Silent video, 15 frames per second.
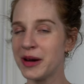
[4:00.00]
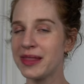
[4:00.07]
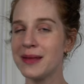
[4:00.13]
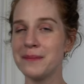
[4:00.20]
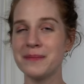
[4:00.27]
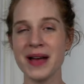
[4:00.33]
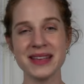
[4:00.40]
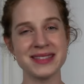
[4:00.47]
one of the
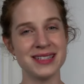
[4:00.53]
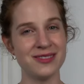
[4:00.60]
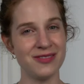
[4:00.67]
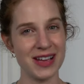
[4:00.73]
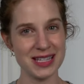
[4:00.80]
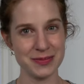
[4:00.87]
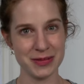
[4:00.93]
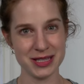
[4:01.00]
best
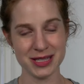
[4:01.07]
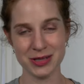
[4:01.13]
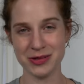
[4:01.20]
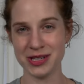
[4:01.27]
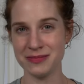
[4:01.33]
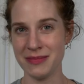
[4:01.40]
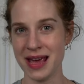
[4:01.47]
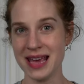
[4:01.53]
investments you
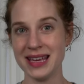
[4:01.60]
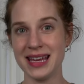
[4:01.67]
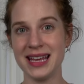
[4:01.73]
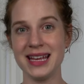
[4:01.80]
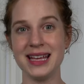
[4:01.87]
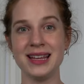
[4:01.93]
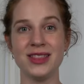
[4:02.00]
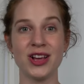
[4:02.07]
can make
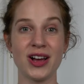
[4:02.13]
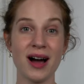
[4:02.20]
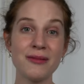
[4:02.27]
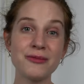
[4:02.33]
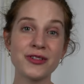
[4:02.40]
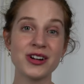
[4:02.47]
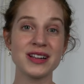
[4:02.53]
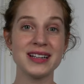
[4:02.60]
in the
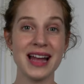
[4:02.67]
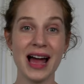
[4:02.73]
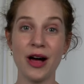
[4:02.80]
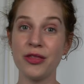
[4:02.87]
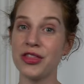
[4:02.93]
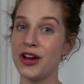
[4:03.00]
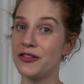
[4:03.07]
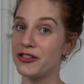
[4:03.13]
comfort and
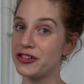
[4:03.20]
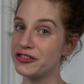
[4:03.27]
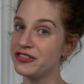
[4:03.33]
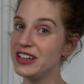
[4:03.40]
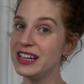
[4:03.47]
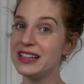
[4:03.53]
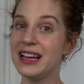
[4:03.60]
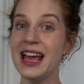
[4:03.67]
health of your
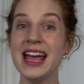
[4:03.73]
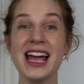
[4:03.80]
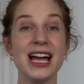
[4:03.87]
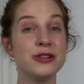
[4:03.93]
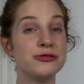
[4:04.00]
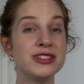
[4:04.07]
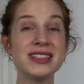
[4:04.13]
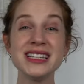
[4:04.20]
feet
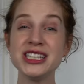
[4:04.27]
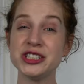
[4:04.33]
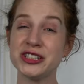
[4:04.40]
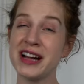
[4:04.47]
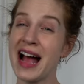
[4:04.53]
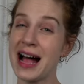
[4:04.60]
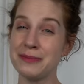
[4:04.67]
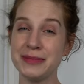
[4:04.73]
and really your
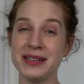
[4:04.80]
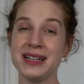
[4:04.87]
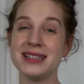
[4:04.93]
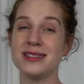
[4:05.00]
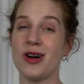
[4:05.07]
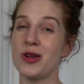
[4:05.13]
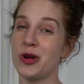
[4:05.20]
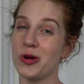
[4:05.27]

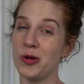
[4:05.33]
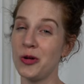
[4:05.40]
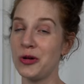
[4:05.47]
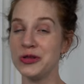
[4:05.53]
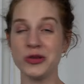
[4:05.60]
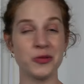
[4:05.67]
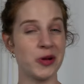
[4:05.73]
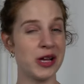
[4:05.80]
happiness on a
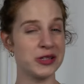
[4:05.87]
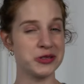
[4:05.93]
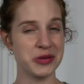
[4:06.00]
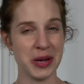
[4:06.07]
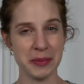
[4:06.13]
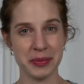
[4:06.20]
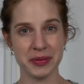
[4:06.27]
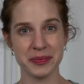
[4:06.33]
cold and wet
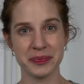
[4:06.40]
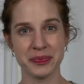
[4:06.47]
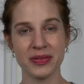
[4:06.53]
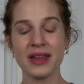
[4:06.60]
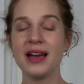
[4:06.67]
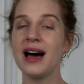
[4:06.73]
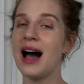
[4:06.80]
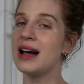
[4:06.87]
trip.
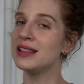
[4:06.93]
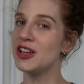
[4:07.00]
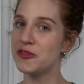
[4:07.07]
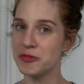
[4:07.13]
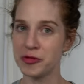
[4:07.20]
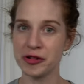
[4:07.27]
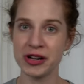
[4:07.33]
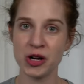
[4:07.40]
I
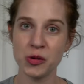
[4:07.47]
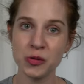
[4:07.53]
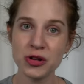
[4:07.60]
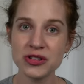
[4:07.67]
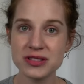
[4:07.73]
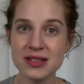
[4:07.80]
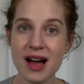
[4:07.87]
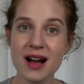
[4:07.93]
love merino
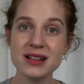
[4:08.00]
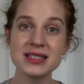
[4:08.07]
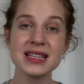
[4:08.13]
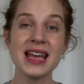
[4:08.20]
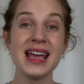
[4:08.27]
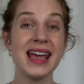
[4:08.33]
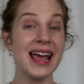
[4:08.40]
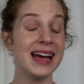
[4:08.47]
wool socks,
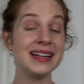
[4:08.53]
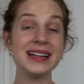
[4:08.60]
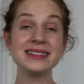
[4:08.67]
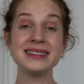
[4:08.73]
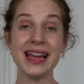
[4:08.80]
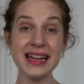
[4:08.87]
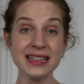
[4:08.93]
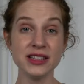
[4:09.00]
and I
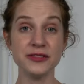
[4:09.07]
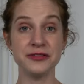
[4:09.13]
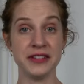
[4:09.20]
like the